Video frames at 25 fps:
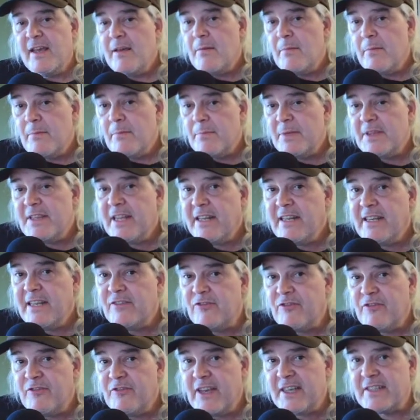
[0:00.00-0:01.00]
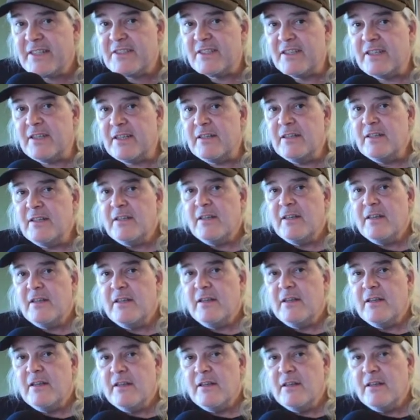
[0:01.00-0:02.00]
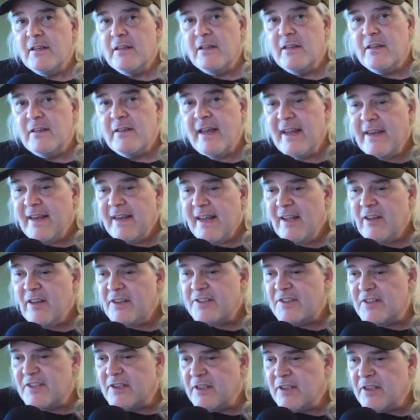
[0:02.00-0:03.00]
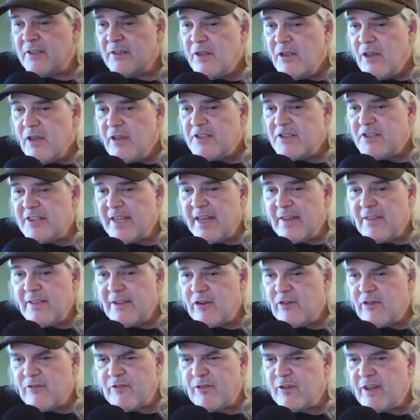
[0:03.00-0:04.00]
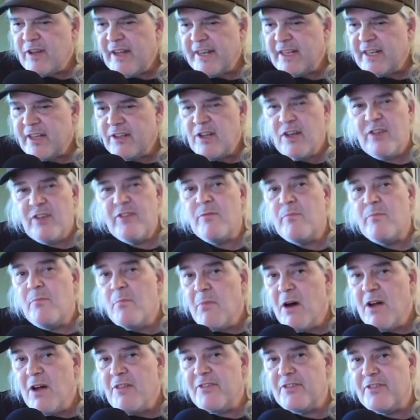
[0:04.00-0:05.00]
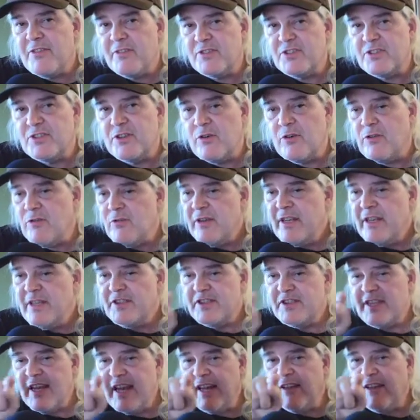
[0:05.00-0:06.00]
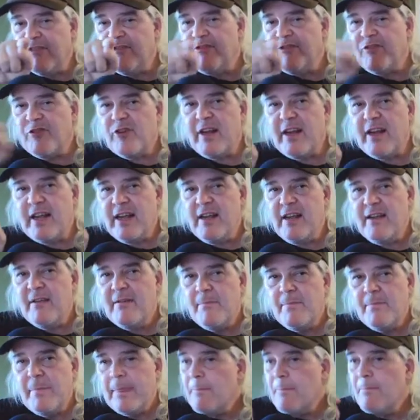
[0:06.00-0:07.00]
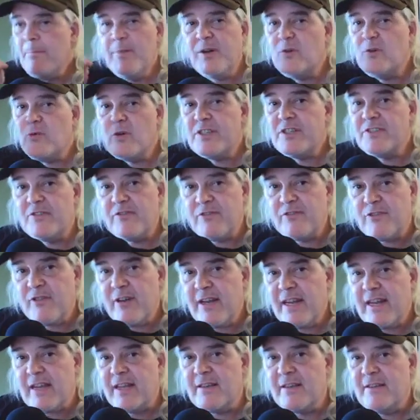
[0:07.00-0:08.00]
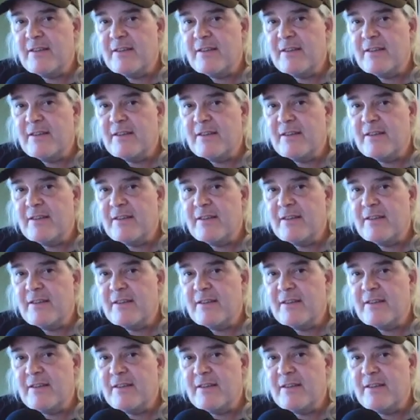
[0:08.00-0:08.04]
But they didn't fix it. That Allison sat there for like another month or so saying free, but it wasn't free.